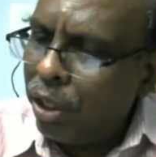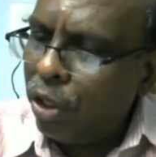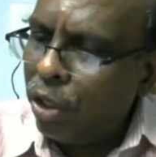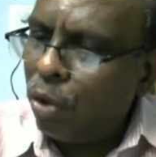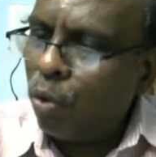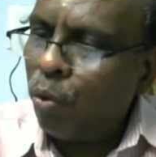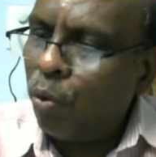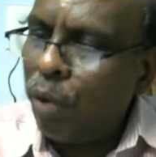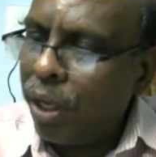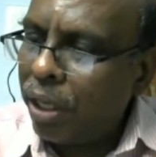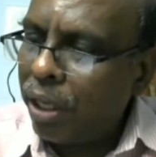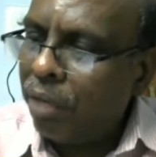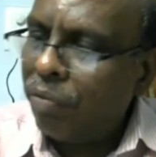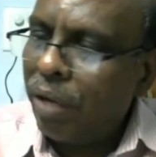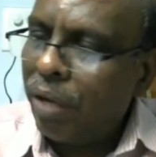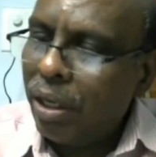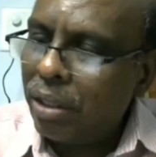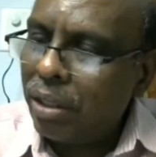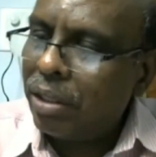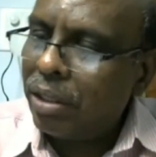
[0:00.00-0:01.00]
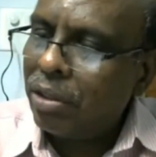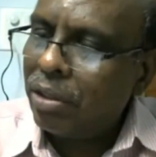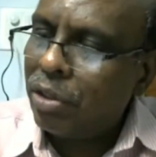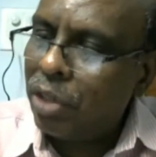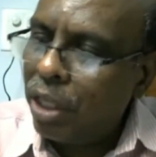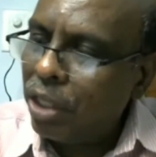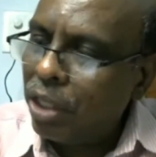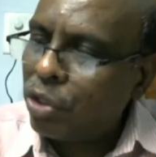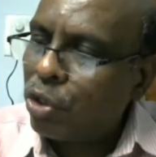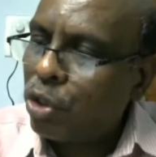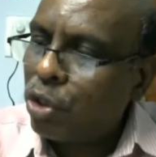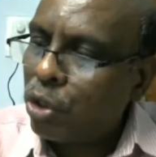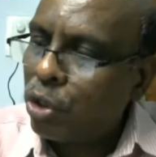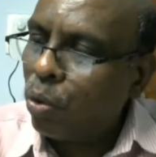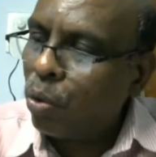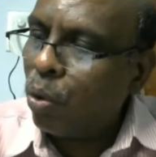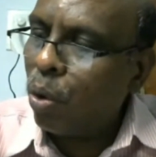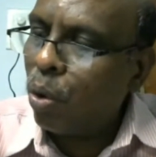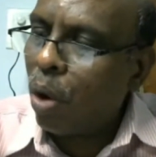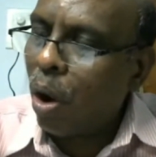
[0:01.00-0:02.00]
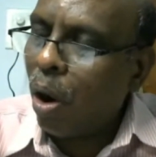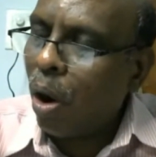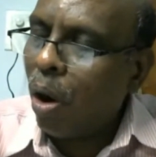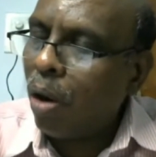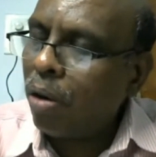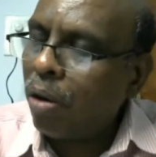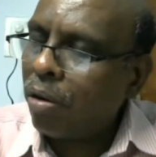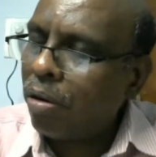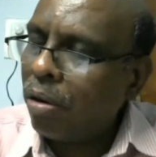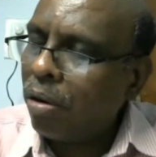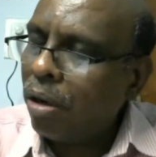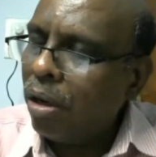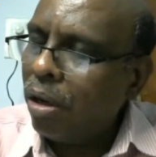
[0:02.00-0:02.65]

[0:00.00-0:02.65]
knew very well that these two are